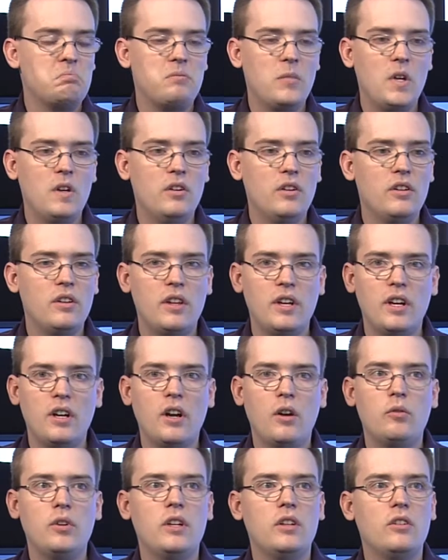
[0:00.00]
here and there
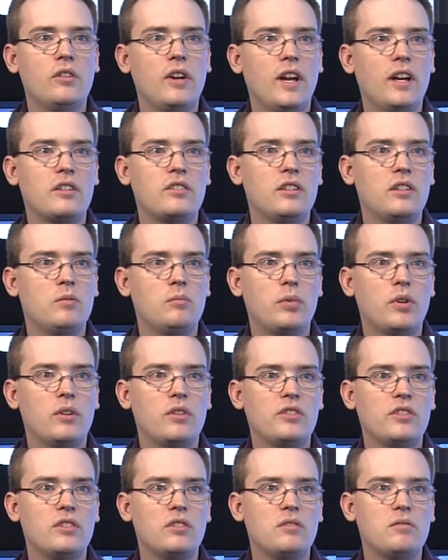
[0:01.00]
I would interact in
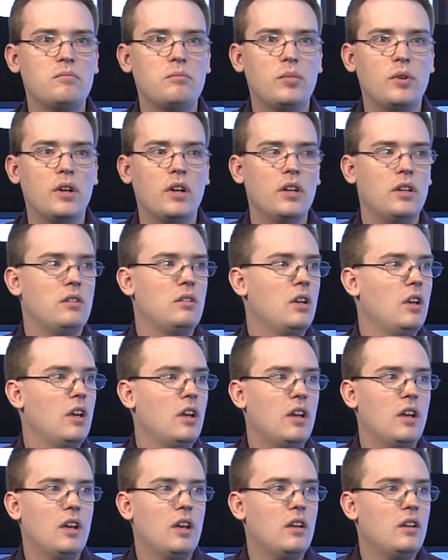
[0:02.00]
person, but
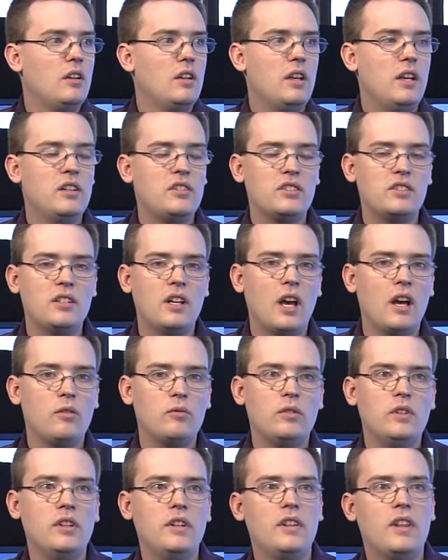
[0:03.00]
it's
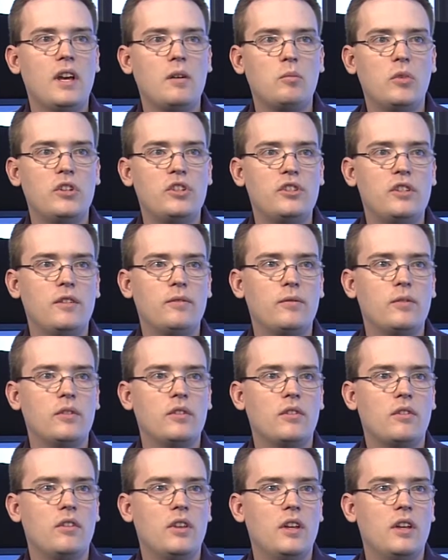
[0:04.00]
not really that much
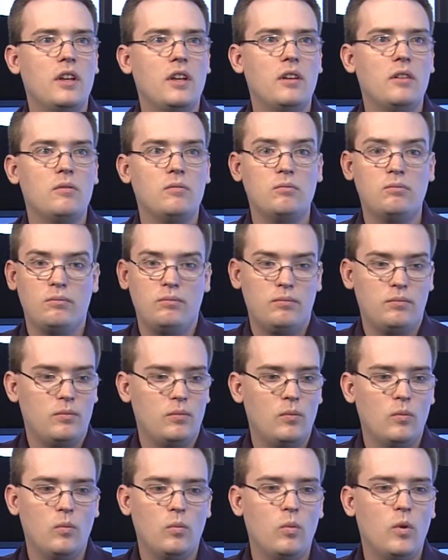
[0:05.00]
different than
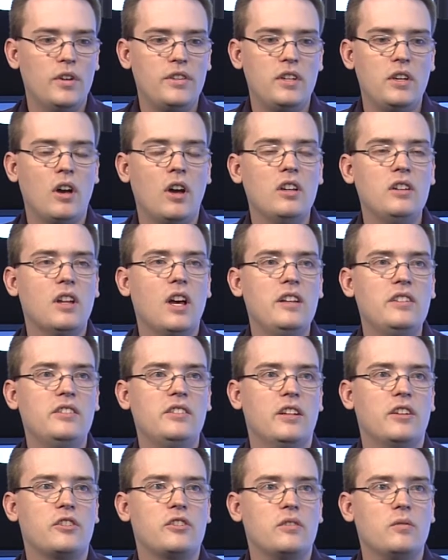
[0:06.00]
what the online
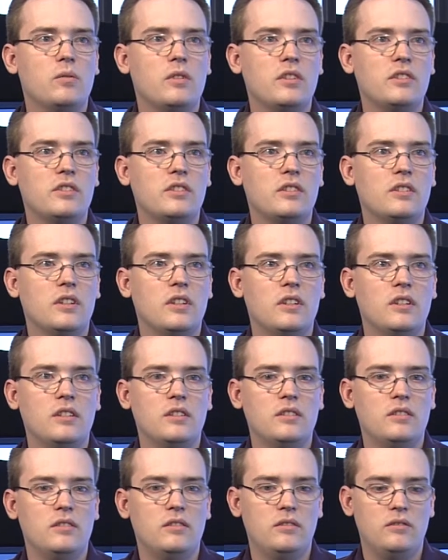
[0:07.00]
section was.
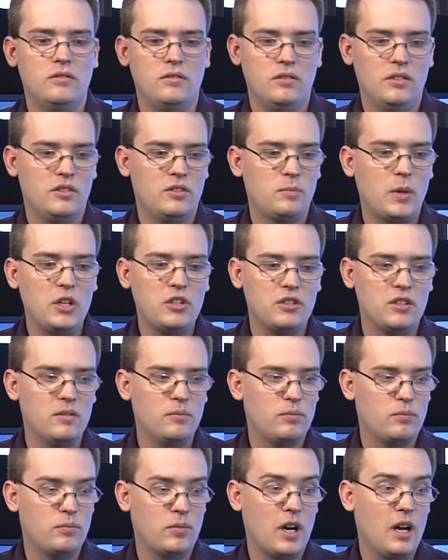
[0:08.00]
Uh, especially
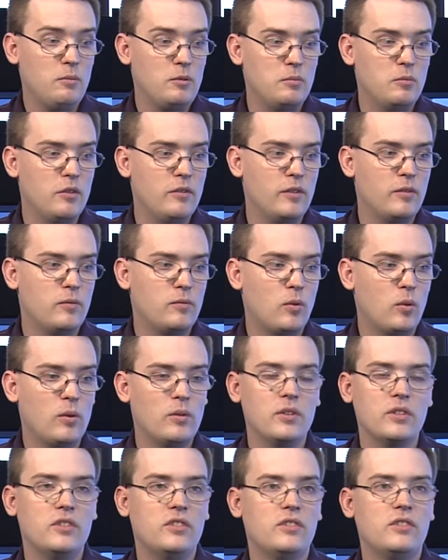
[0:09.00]
probably moving
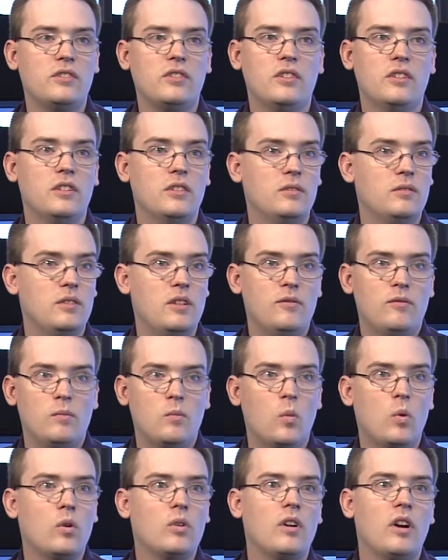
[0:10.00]
forwards, uh, even
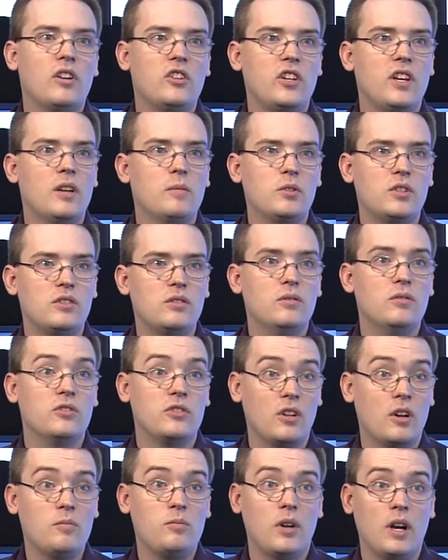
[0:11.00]
more on-campus
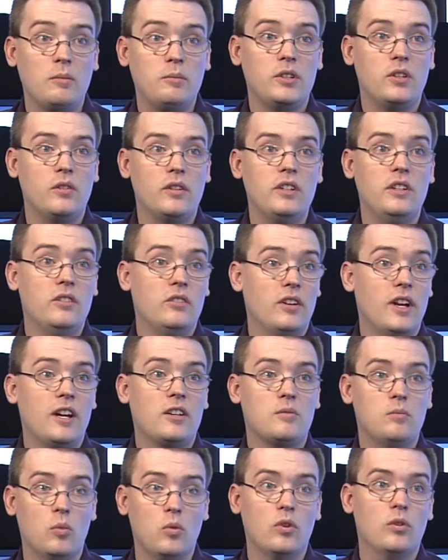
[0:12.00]
students are probably going to
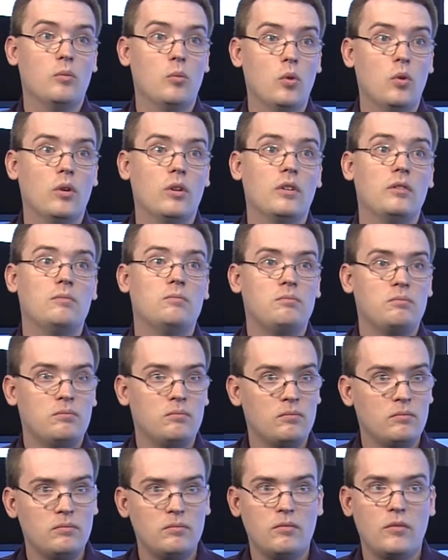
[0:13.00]
interact more and more
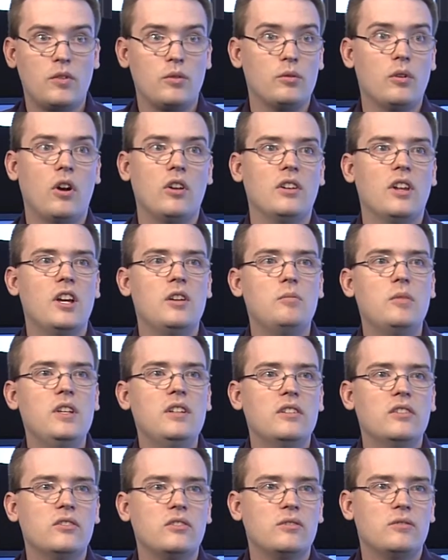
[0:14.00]
through online
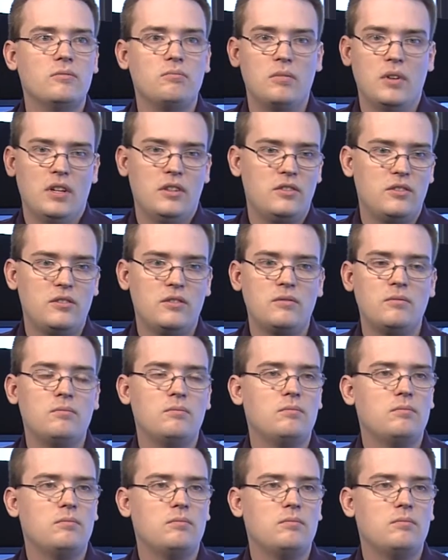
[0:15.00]
means. That's